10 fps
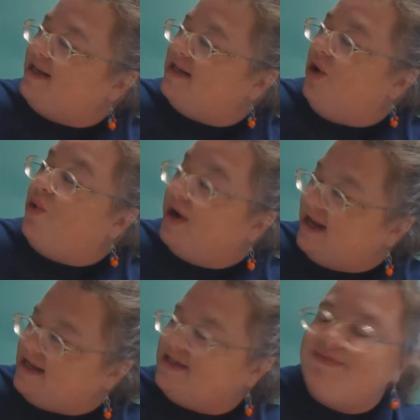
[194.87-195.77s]

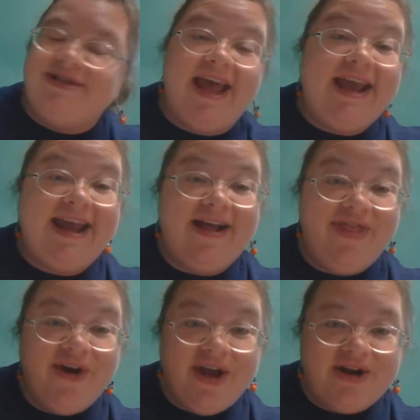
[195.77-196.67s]
organisms that get
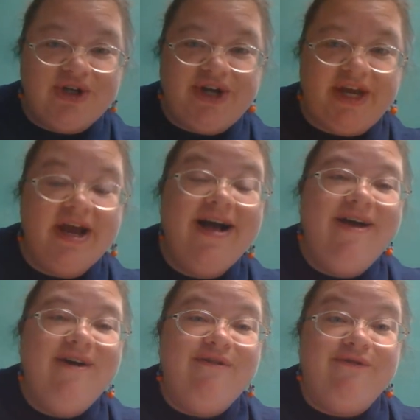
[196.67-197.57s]
their energy
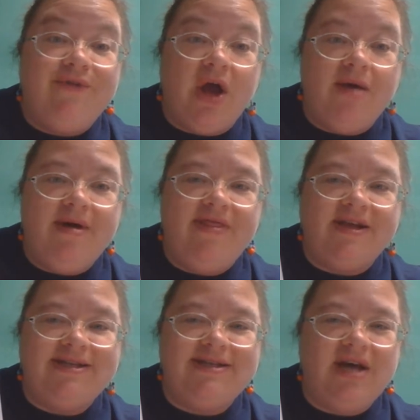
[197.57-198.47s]
from the
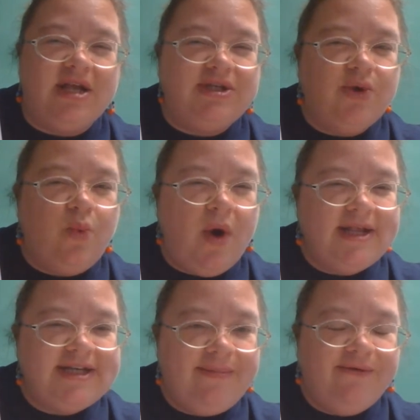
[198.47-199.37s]
sun. So what
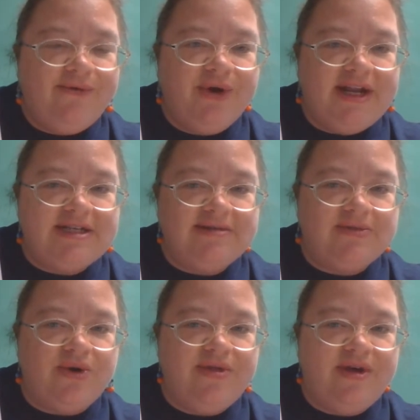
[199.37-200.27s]
type of organisms
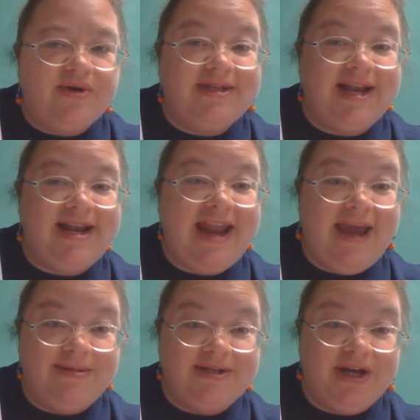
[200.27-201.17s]
are those? The
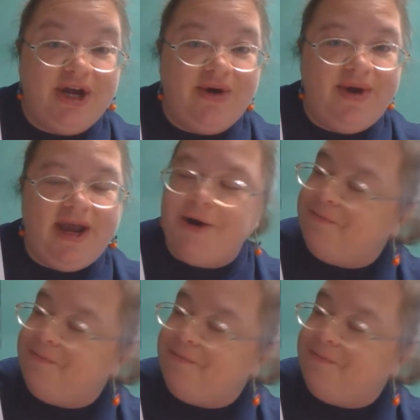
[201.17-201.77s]
name is going to go here.